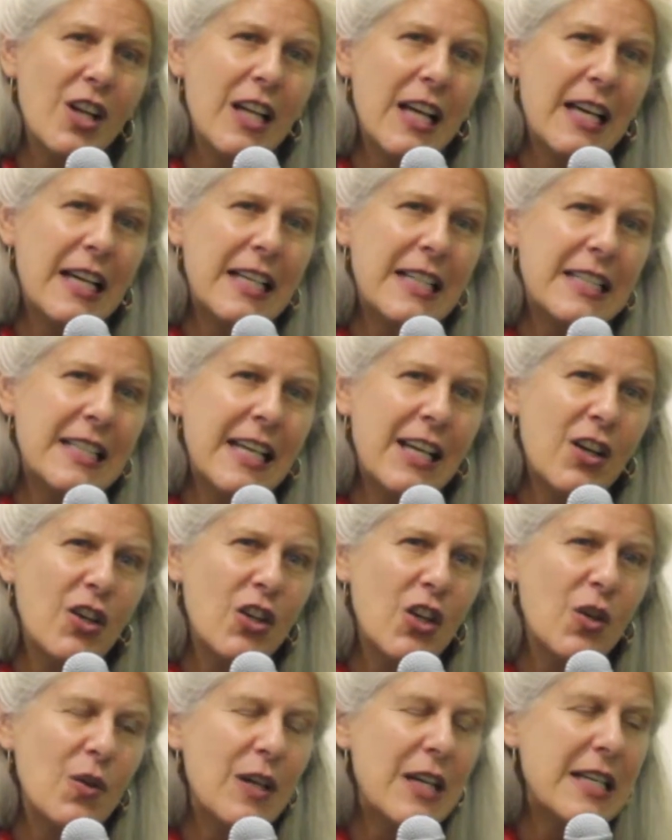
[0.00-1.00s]
all I can tell
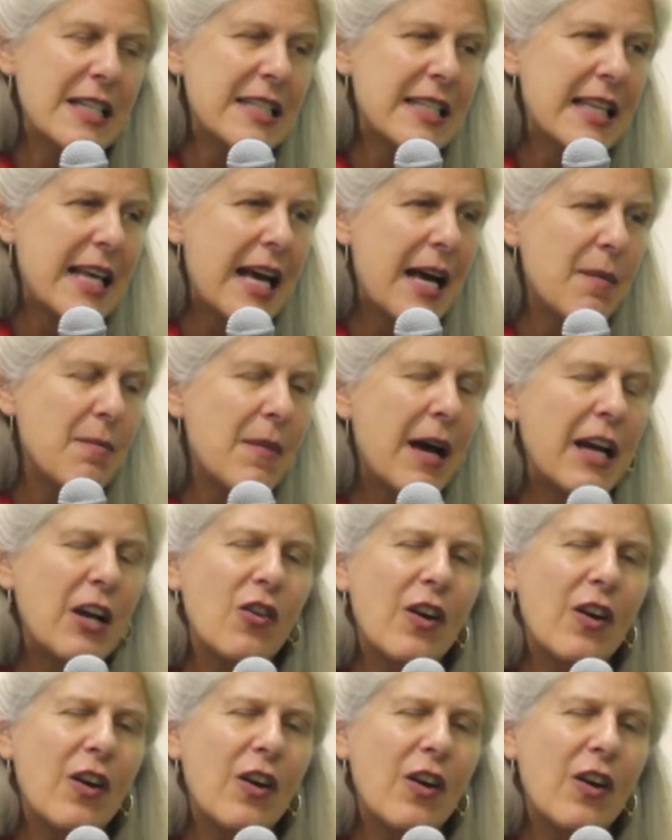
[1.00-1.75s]
you is that my